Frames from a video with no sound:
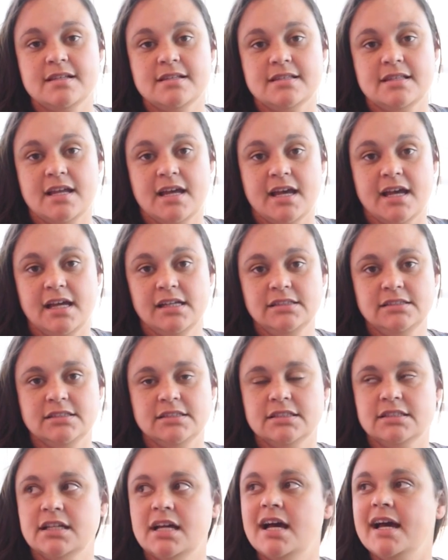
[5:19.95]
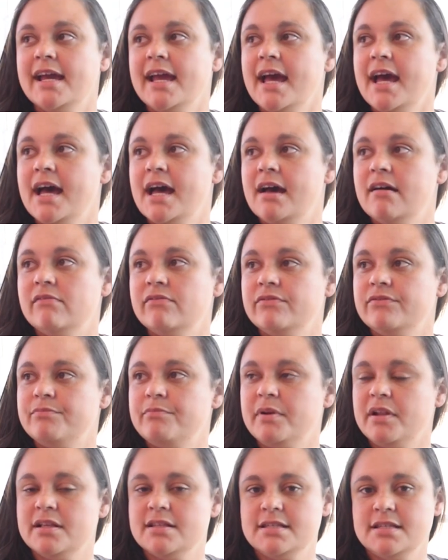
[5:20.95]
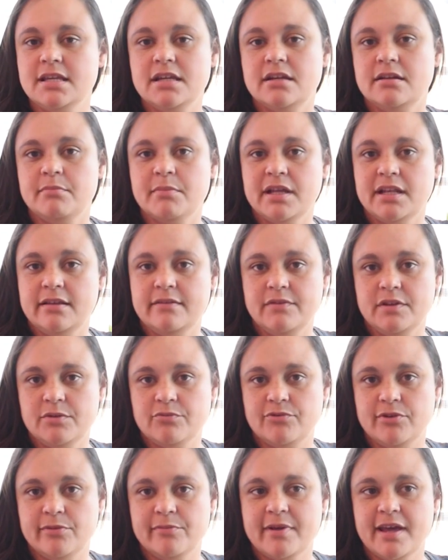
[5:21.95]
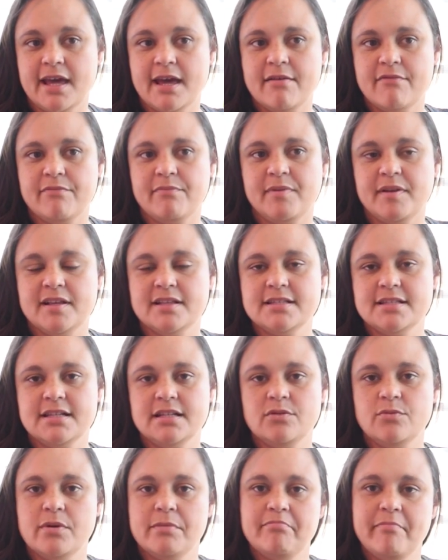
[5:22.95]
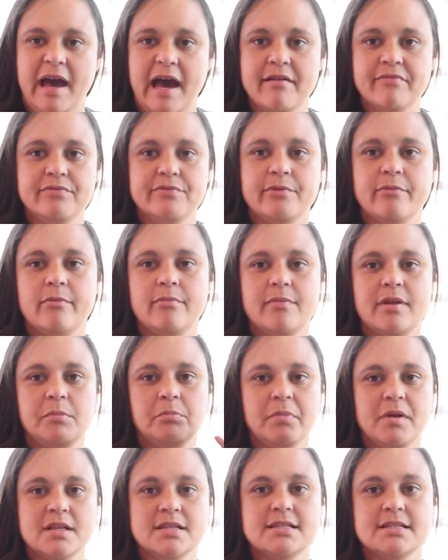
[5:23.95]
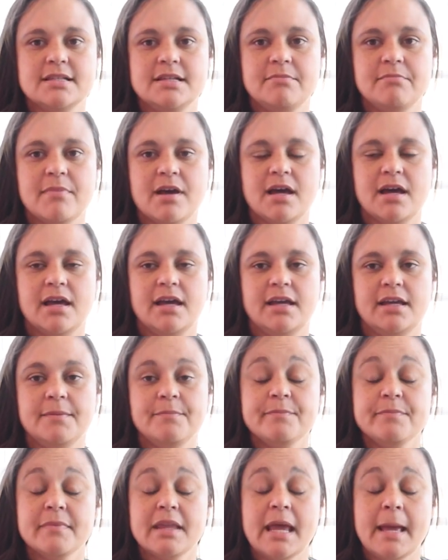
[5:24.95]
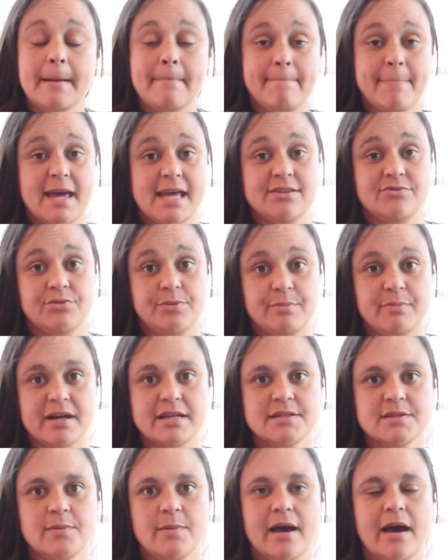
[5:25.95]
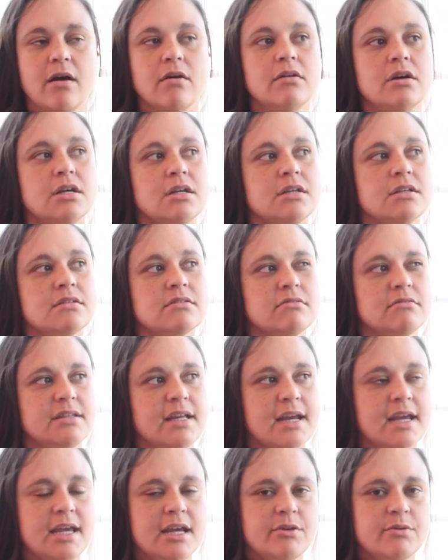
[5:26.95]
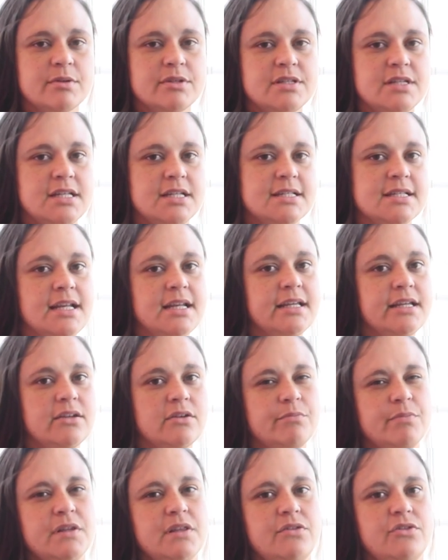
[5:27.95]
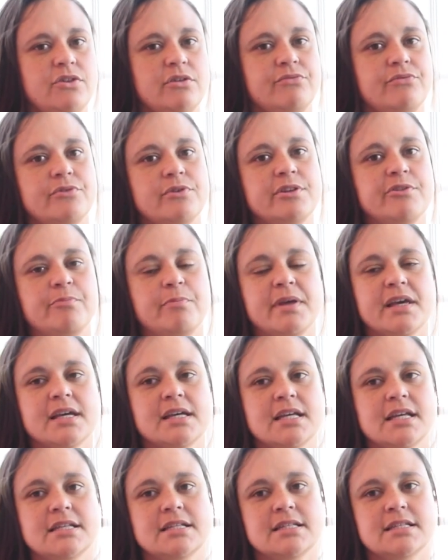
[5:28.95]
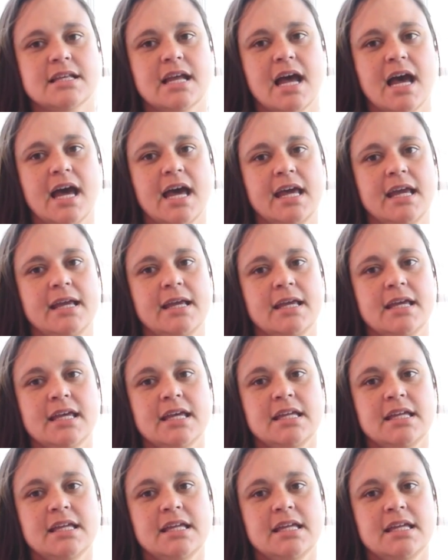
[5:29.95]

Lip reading: is that I have plants here in my living room. I have plants in one bathroom and plants in my bedroom as well. So the care routine is a little bit different because I